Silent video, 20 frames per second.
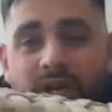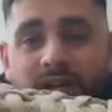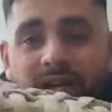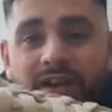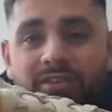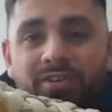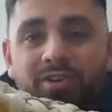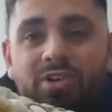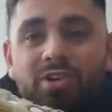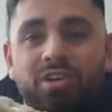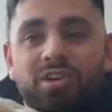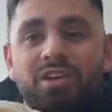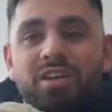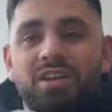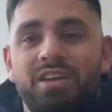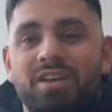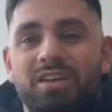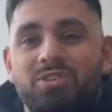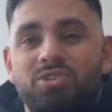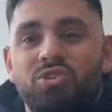quickly have a look,
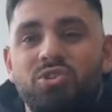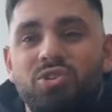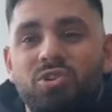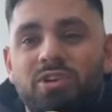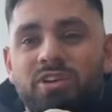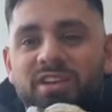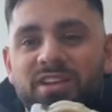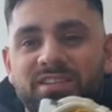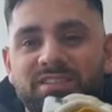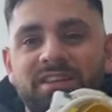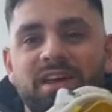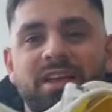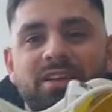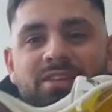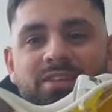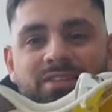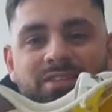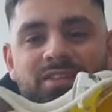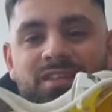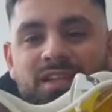you look at this
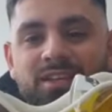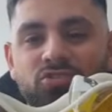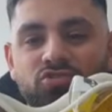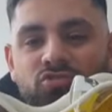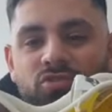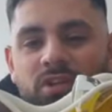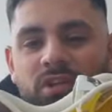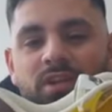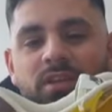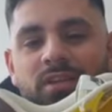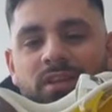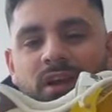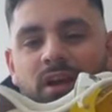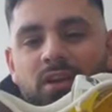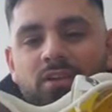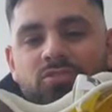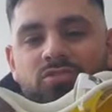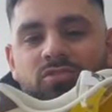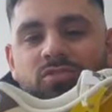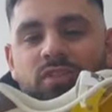and this literally, the
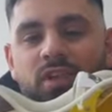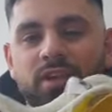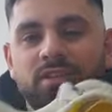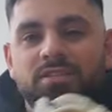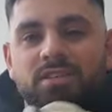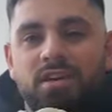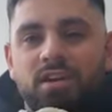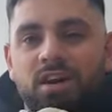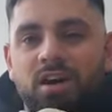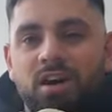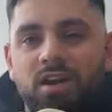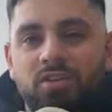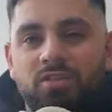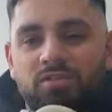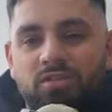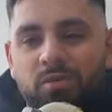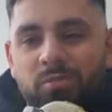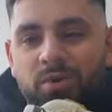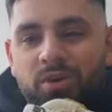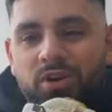colors on this are the color
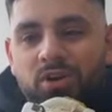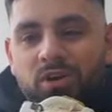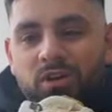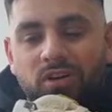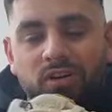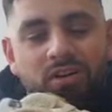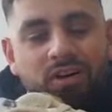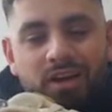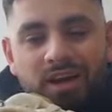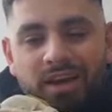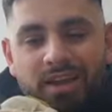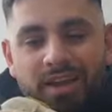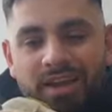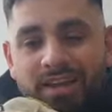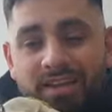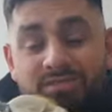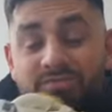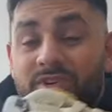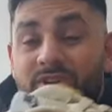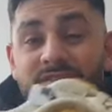of a banana and,
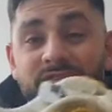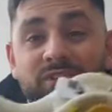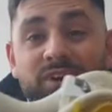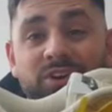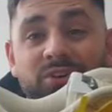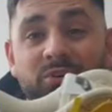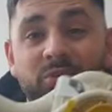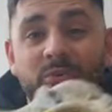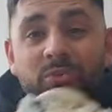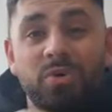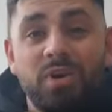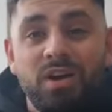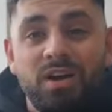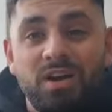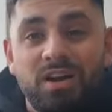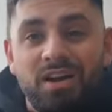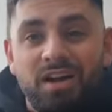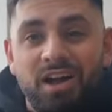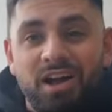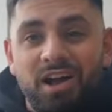and it's very, very cool.
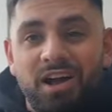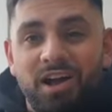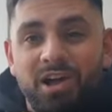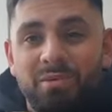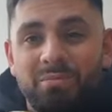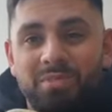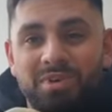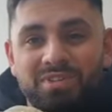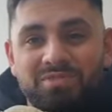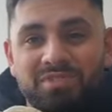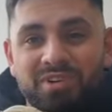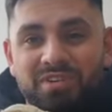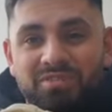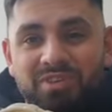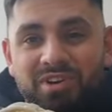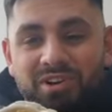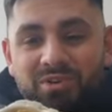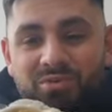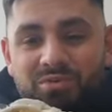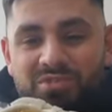Um, it's very,
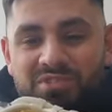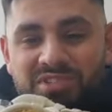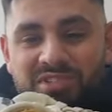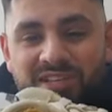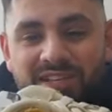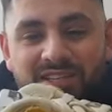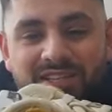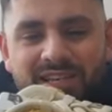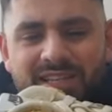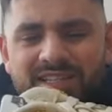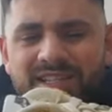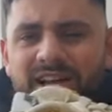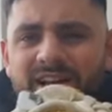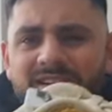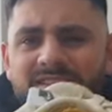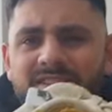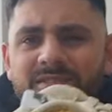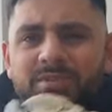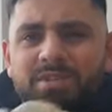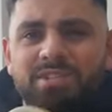very cool to see. It's, it's
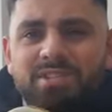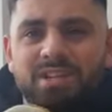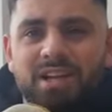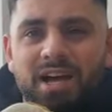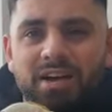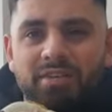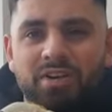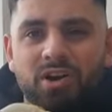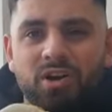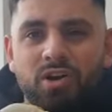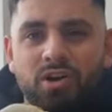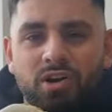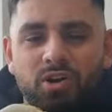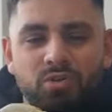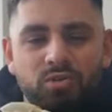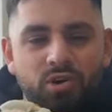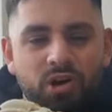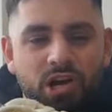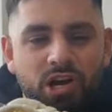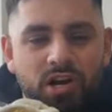like similar to the
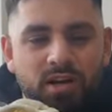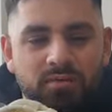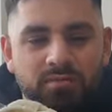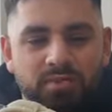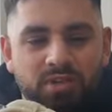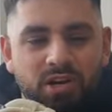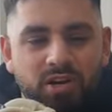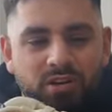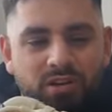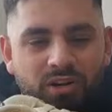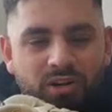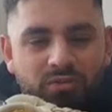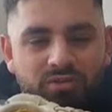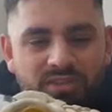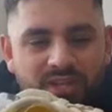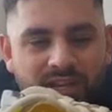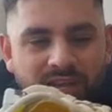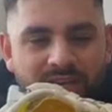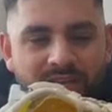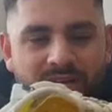avocado um, dunk
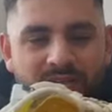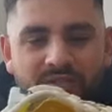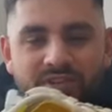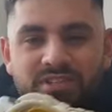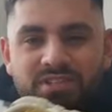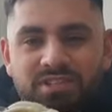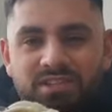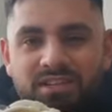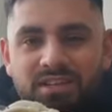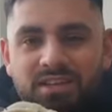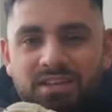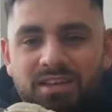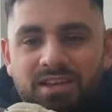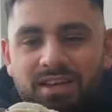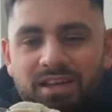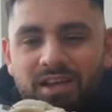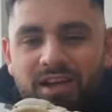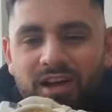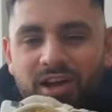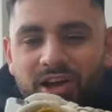lows that came out recently.
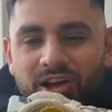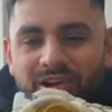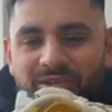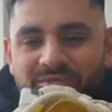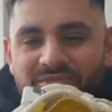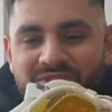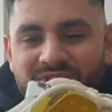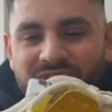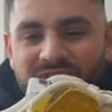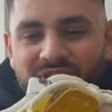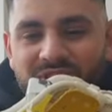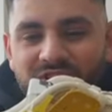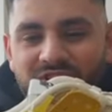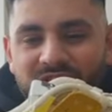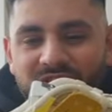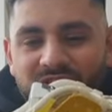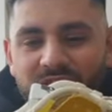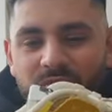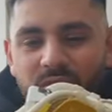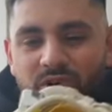Um,
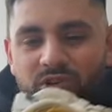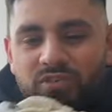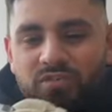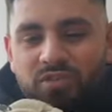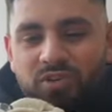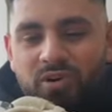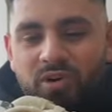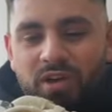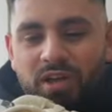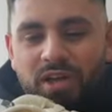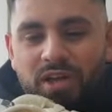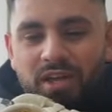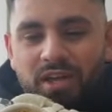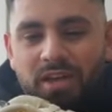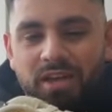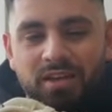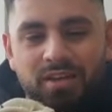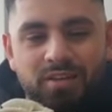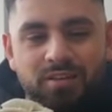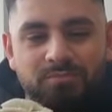so what you've got
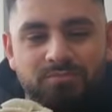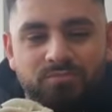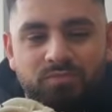here